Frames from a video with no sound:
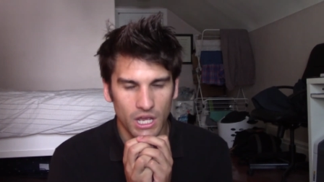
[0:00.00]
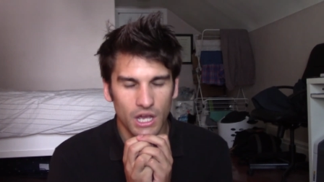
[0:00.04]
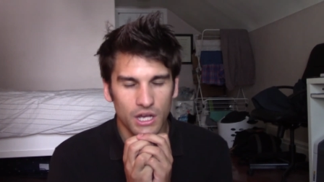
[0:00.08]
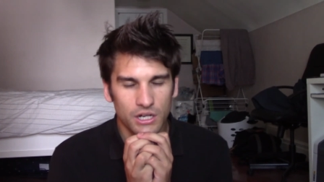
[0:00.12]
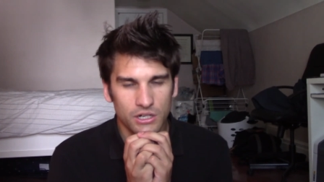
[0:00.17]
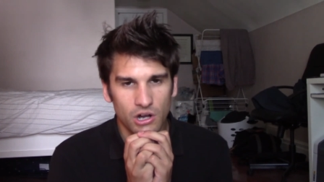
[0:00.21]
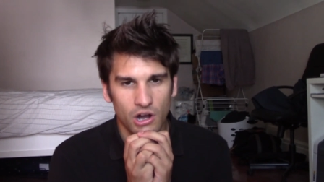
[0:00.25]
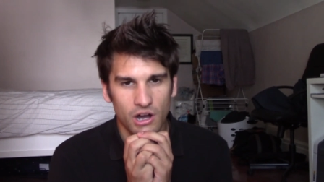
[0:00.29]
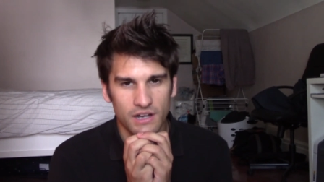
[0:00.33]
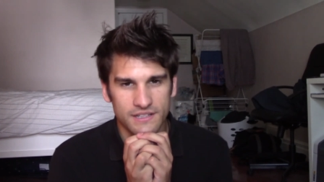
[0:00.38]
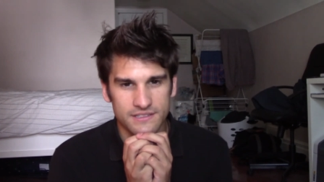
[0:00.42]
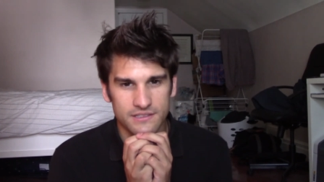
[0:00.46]

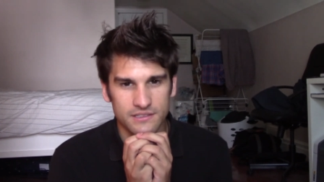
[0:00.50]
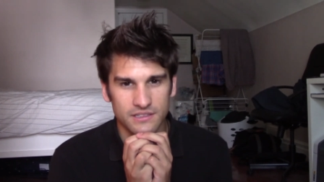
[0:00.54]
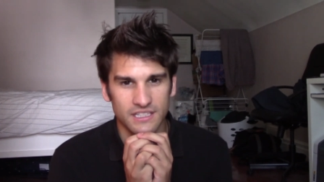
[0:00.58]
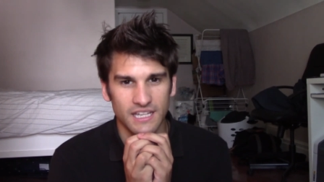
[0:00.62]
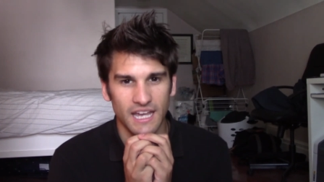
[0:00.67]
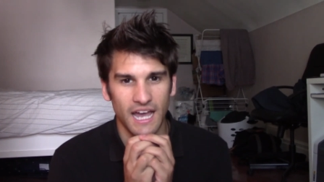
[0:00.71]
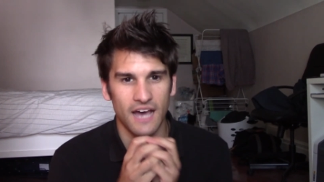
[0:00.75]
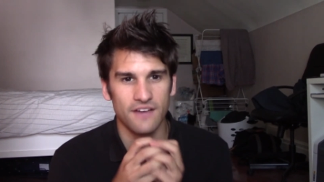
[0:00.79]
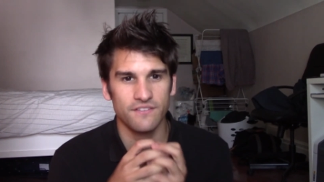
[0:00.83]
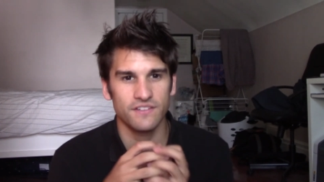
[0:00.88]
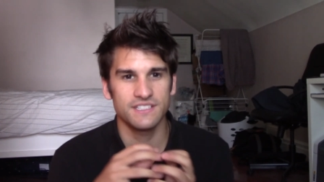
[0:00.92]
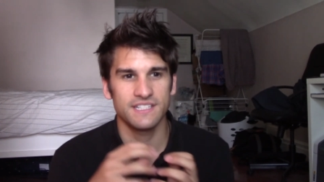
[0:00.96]
constantly
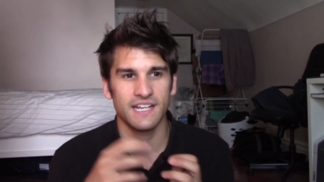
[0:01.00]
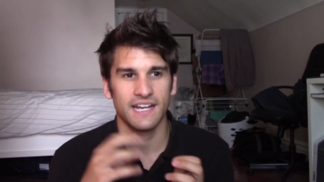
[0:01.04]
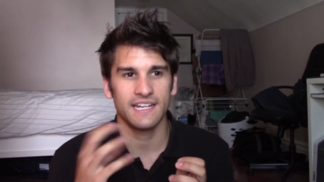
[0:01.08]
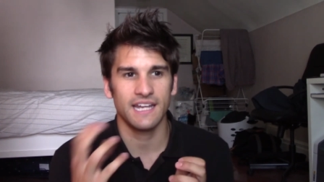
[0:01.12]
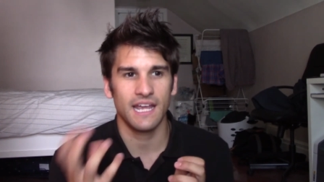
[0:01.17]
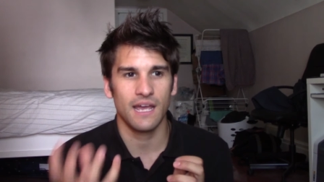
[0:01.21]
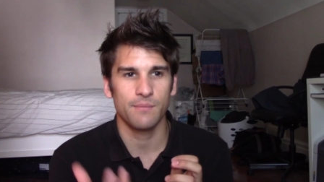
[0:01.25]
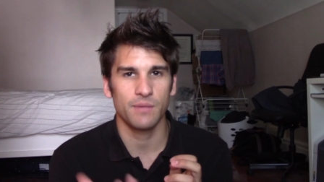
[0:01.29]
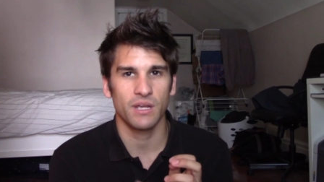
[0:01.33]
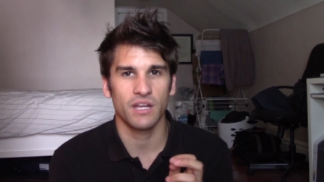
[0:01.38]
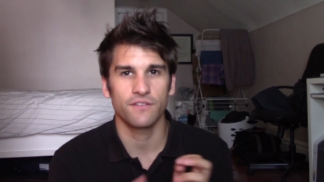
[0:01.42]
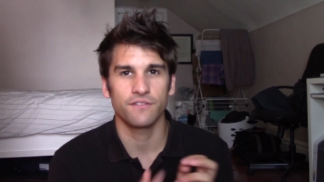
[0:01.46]
have a
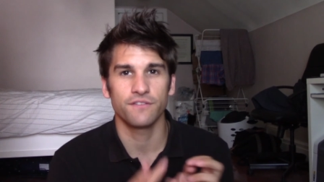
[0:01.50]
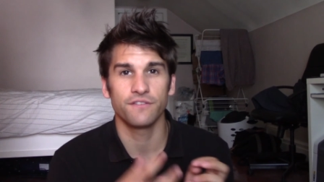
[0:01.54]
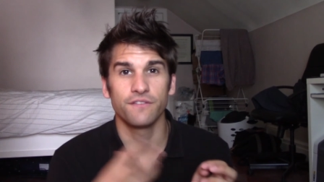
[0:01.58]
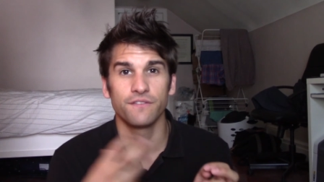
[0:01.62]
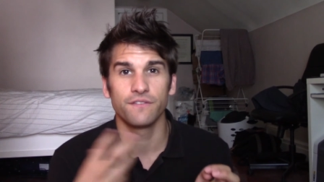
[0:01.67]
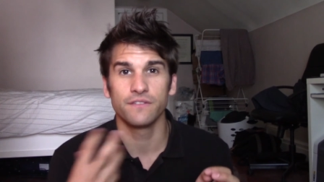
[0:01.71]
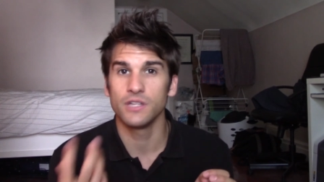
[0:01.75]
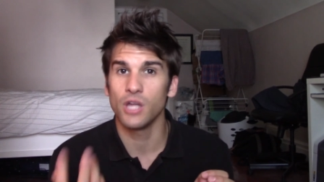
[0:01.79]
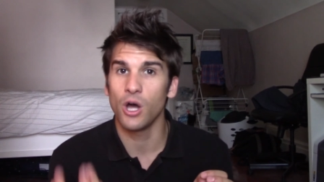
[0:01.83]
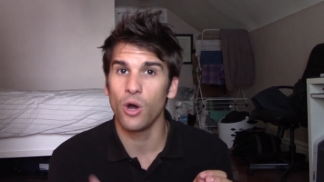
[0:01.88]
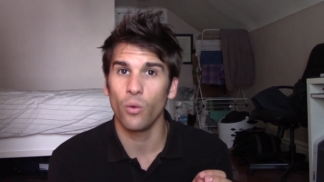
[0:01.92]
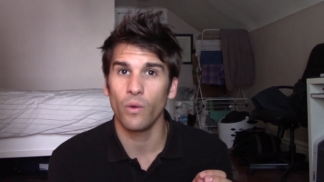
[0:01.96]
dynamic
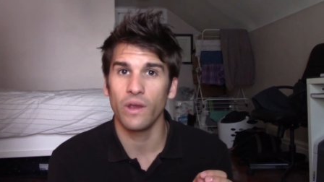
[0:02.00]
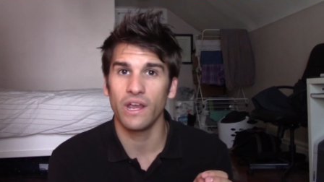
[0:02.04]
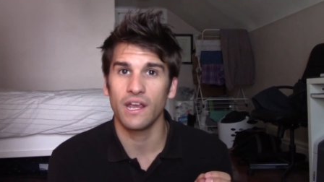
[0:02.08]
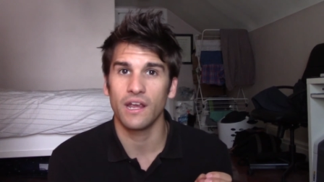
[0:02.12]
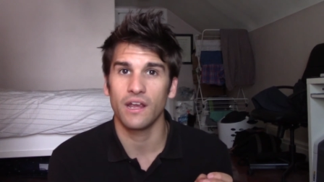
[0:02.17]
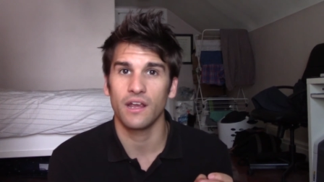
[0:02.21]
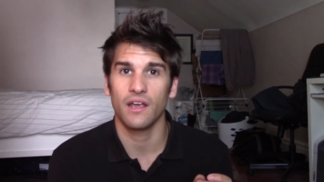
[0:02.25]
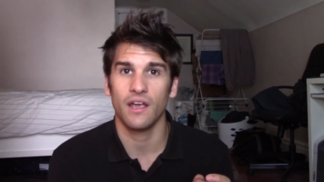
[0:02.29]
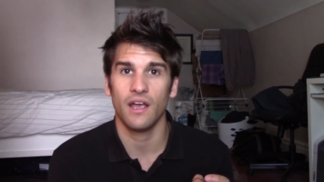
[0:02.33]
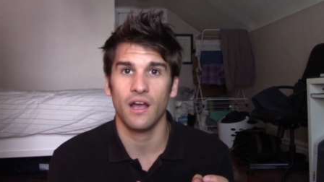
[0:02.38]
flowing